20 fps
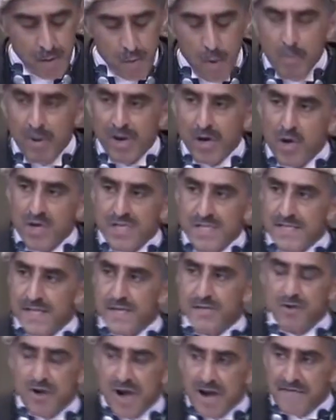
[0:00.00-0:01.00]
And when one looks at
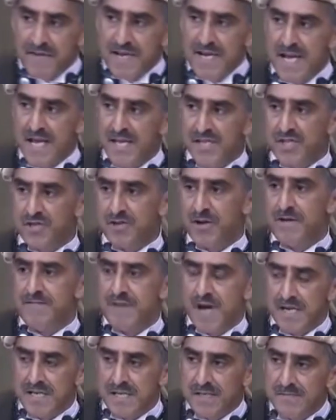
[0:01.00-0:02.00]
the drafting history
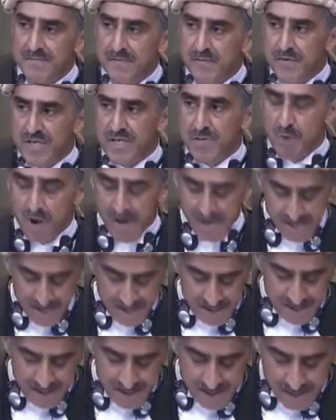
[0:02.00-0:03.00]
of Article 41,
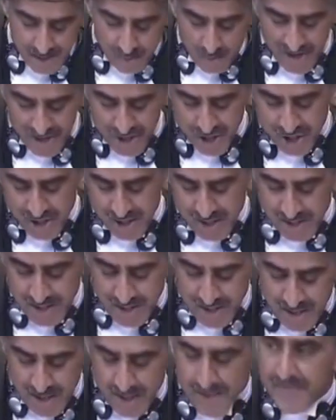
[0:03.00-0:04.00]
which
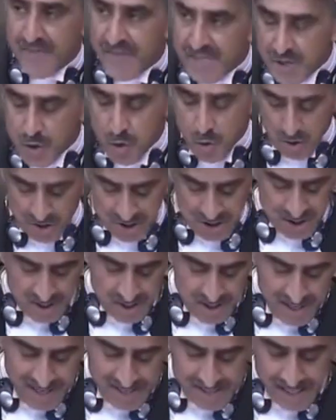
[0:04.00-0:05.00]
this court,
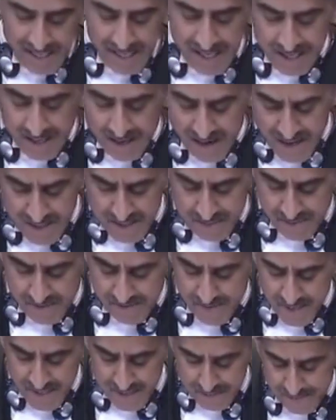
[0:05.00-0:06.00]
in the La Grande
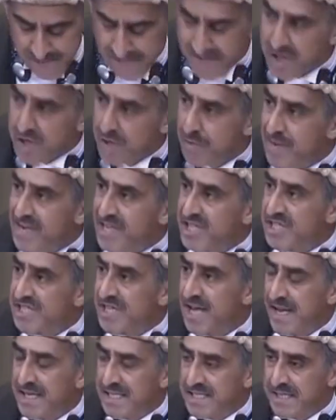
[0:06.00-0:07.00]
provisional
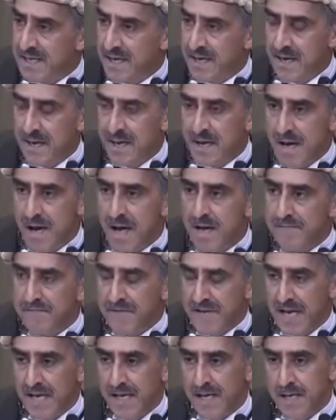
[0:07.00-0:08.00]
measures case,
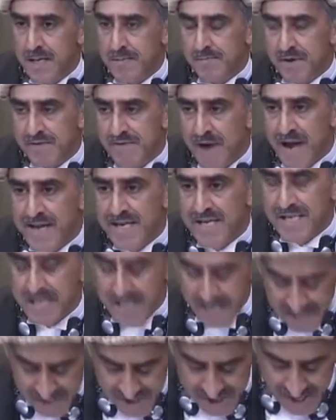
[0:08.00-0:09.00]
helpfully provided
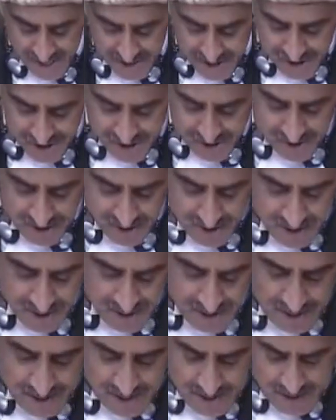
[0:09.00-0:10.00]
an insight to,
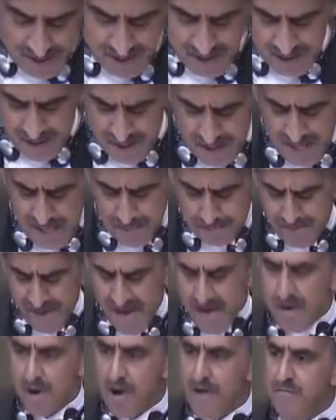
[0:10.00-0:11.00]
at
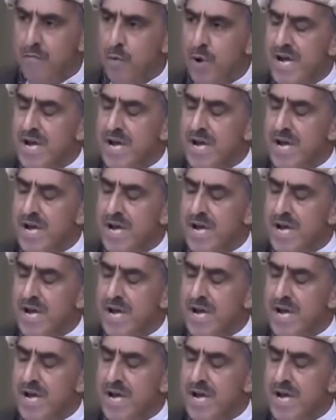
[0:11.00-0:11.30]
paragraph